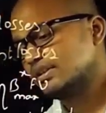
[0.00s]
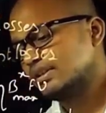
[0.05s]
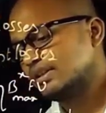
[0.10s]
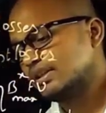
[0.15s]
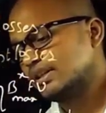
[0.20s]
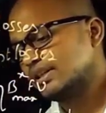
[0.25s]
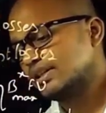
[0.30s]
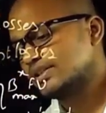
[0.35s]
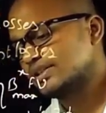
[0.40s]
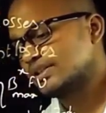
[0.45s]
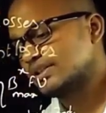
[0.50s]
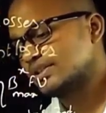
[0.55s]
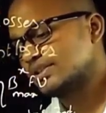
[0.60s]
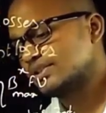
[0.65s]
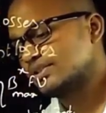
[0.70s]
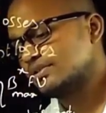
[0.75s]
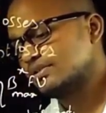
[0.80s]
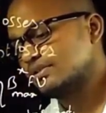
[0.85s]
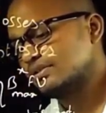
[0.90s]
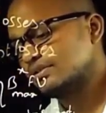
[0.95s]
Let us
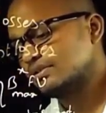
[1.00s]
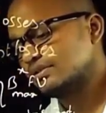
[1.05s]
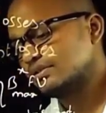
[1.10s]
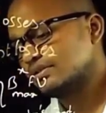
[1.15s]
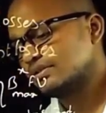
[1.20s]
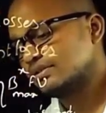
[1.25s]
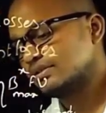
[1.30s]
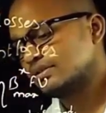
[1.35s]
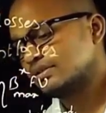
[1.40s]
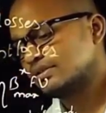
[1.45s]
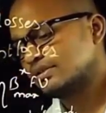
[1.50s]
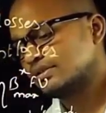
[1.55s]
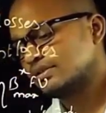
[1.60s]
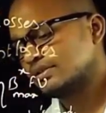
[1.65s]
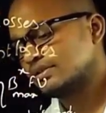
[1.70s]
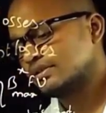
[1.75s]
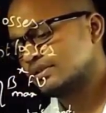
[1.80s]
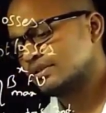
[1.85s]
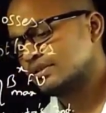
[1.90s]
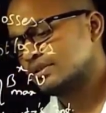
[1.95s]
consider
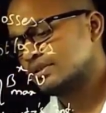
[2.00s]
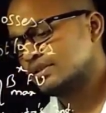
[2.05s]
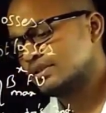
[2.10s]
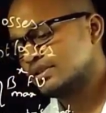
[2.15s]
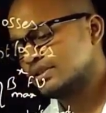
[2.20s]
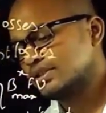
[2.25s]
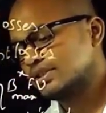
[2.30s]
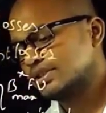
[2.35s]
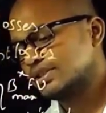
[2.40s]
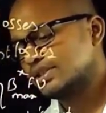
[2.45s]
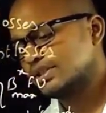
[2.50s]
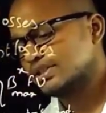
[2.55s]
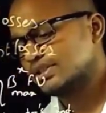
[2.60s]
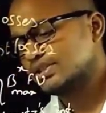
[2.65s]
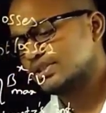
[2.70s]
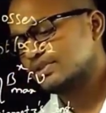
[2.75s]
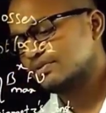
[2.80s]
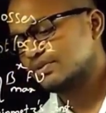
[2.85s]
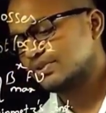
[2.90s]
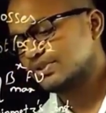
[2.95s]

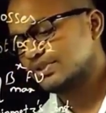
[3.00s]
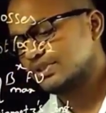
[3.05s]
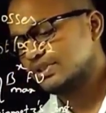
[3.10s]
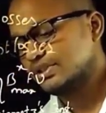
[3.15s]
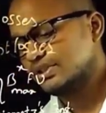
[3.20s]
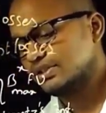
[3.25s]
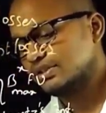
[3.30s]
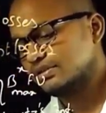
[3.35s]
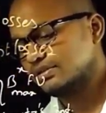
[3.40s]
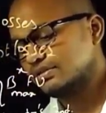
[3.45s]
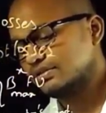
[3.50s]
CRGO steel,